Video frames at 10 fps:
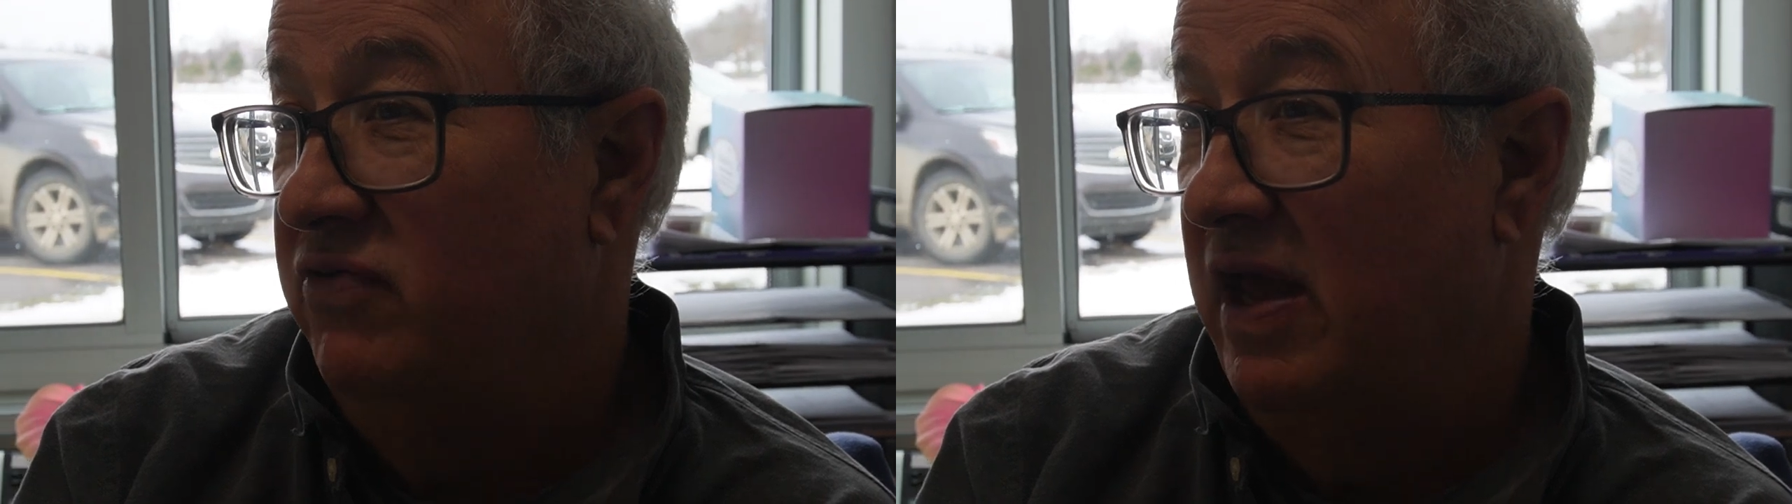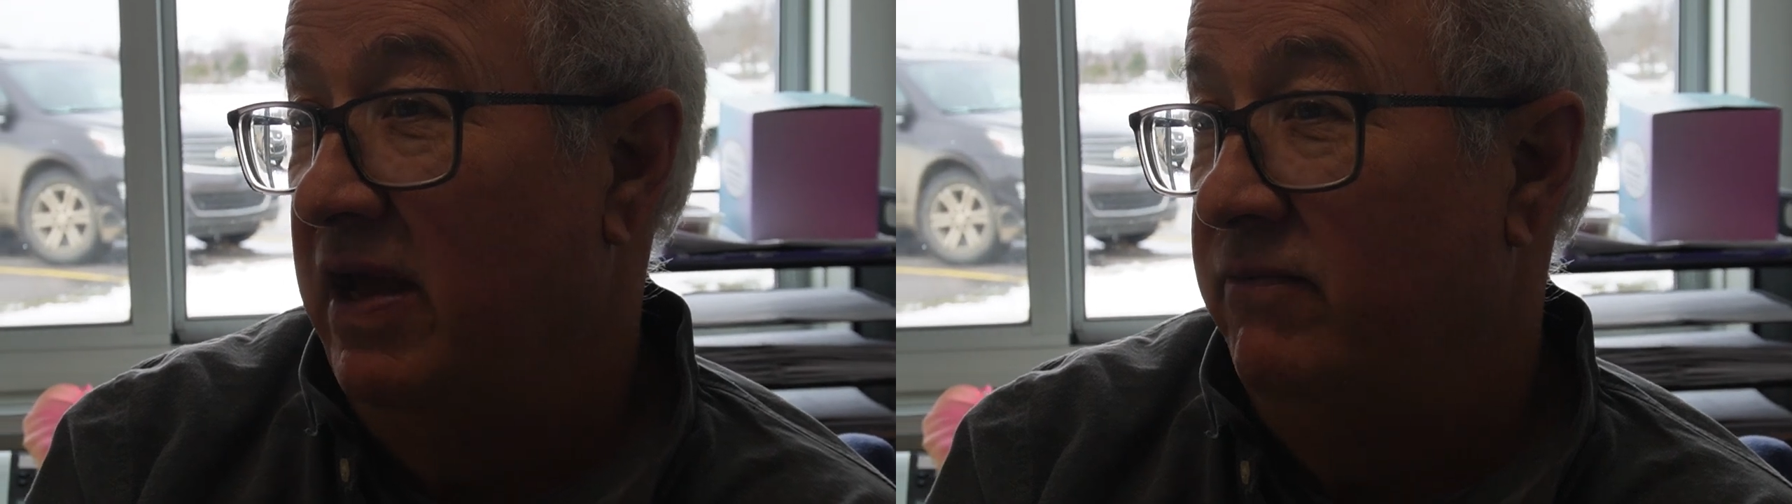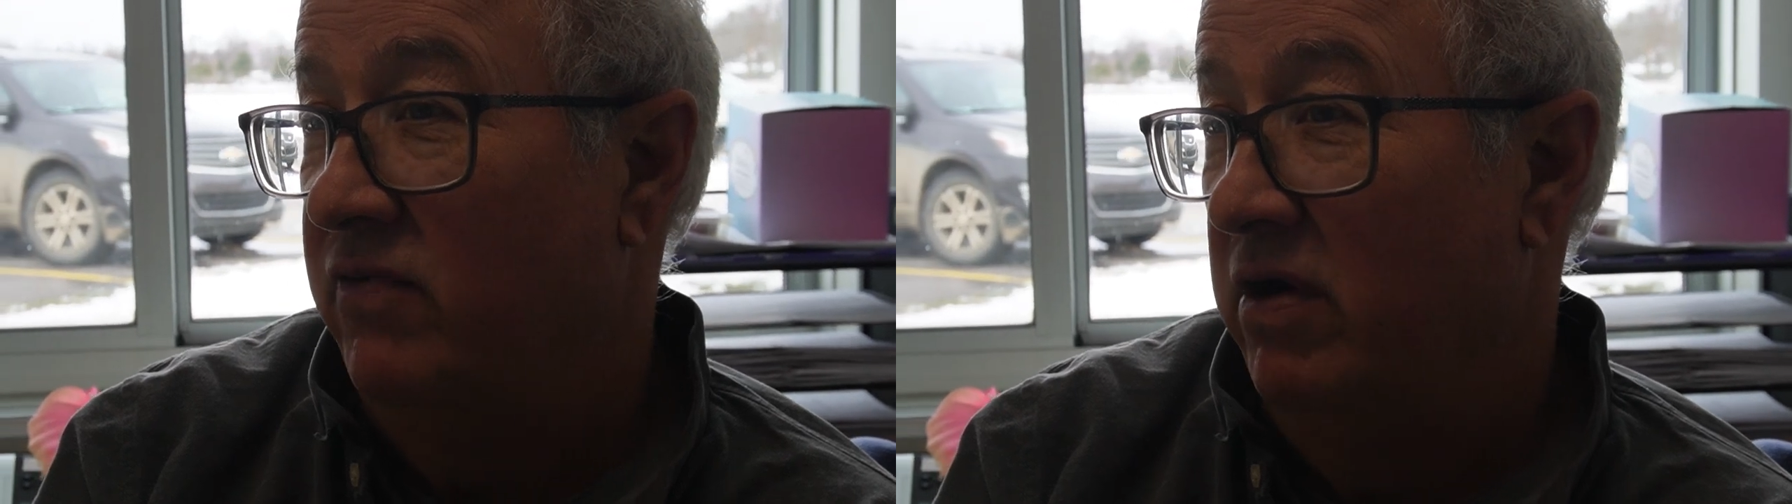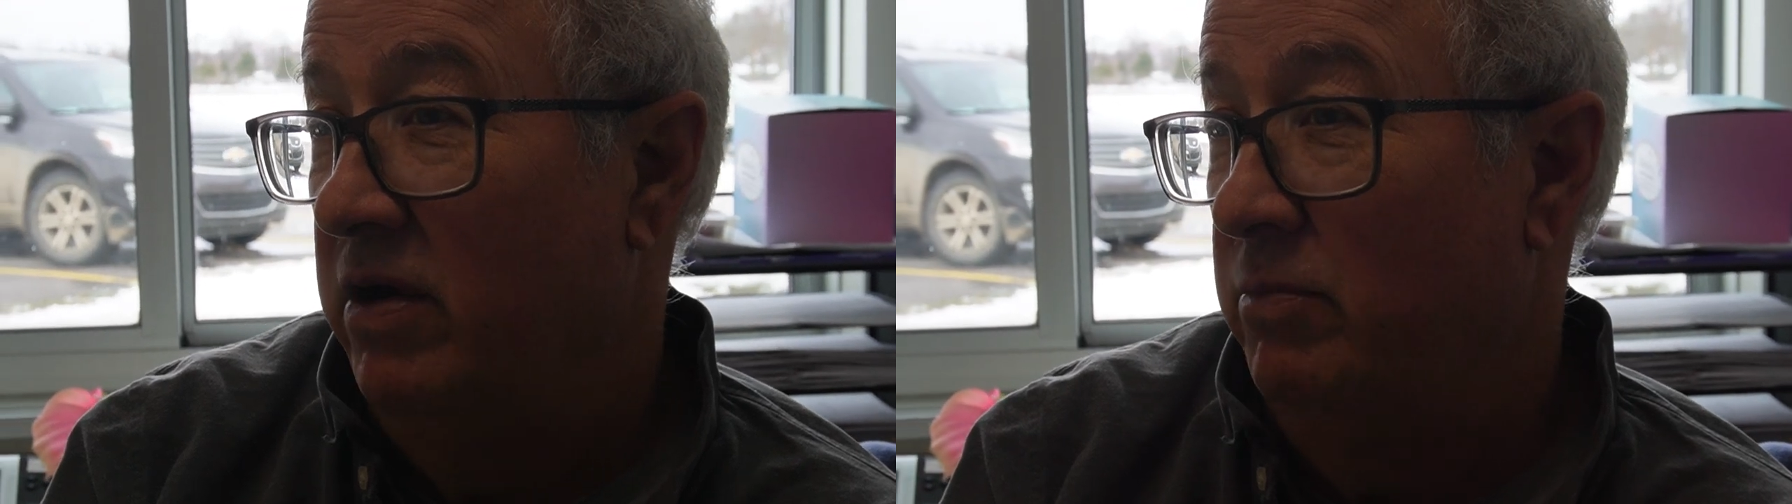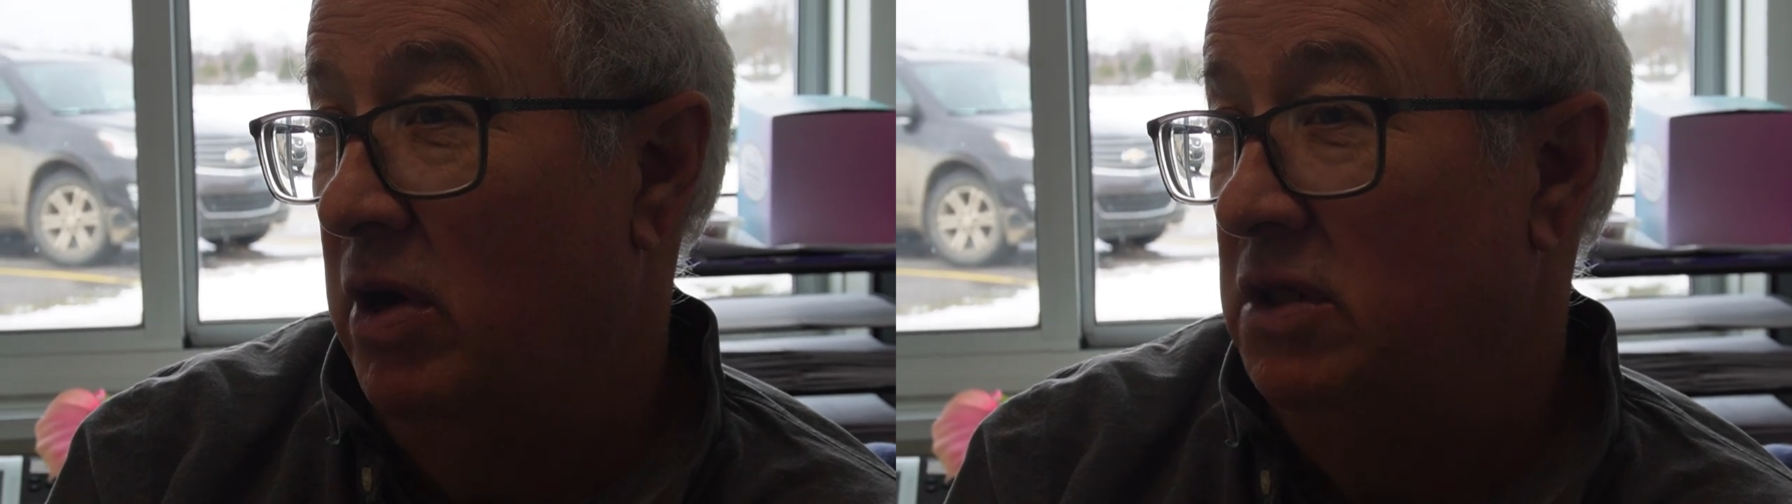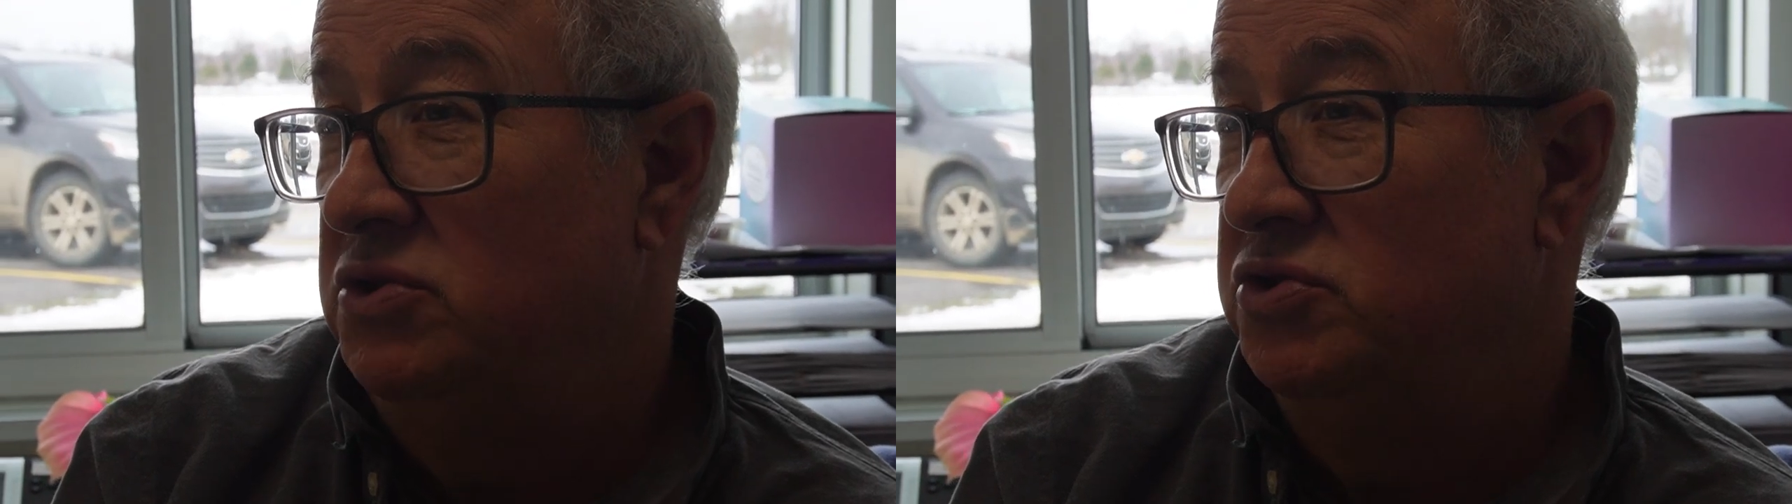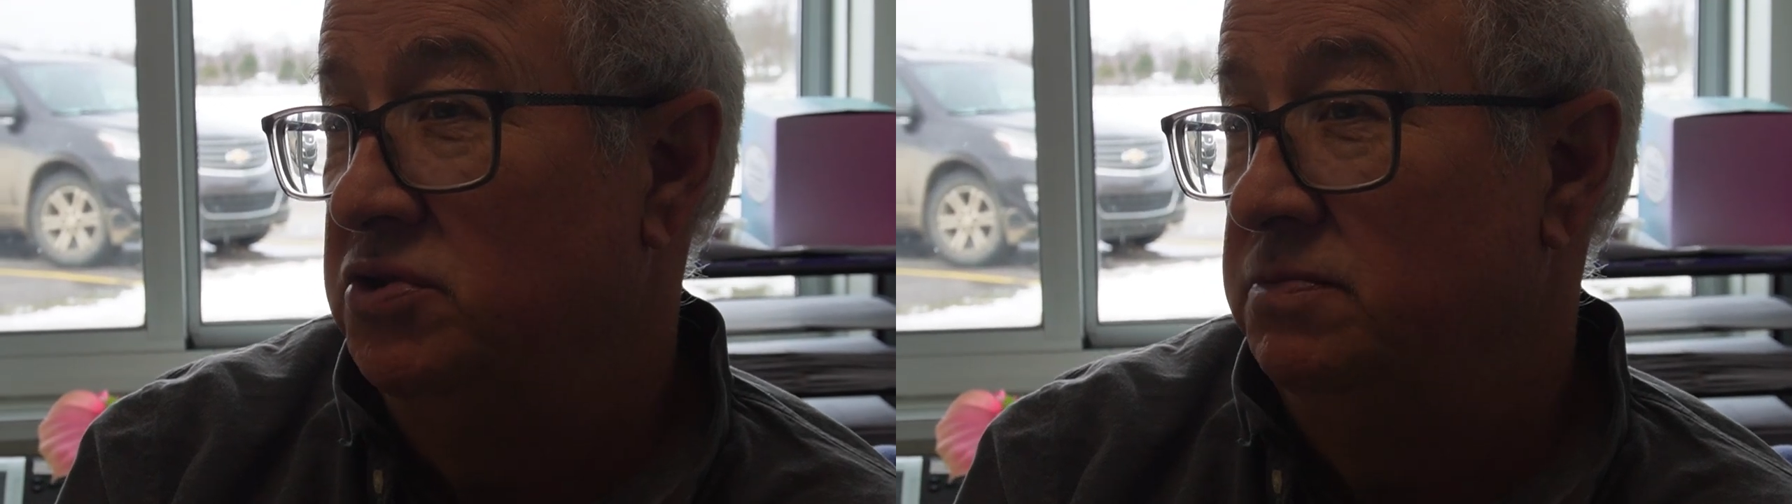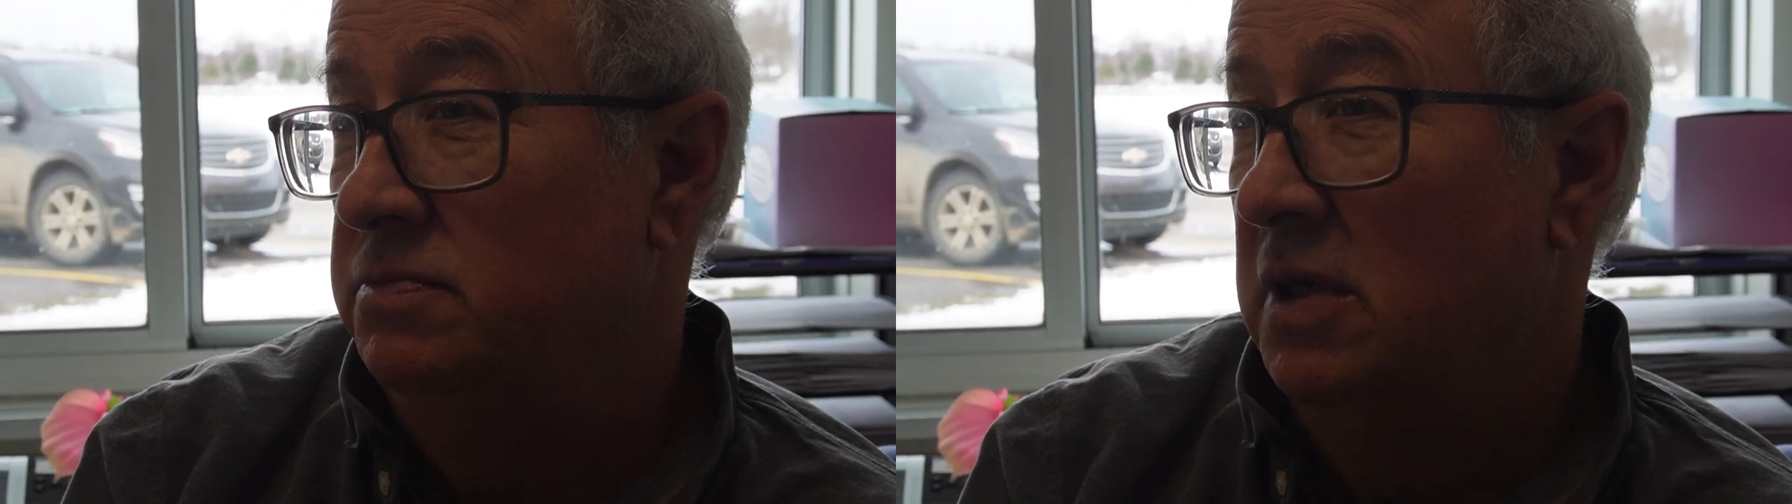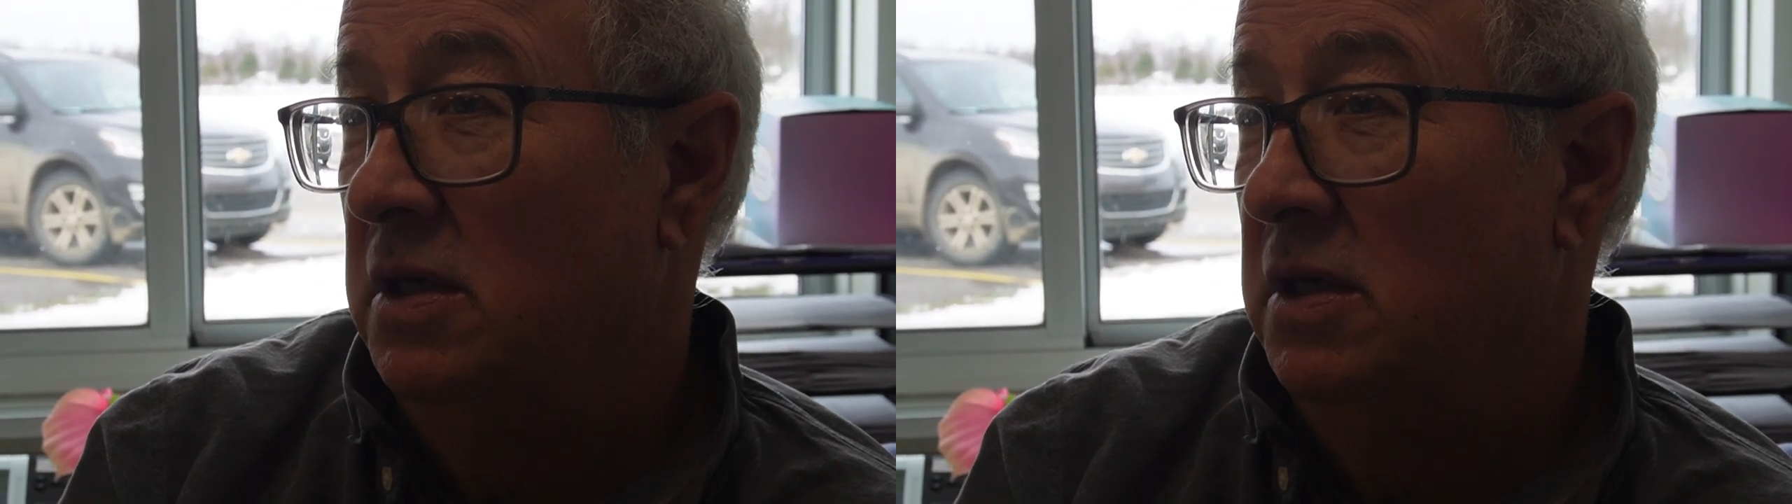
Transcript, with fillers: saying very much.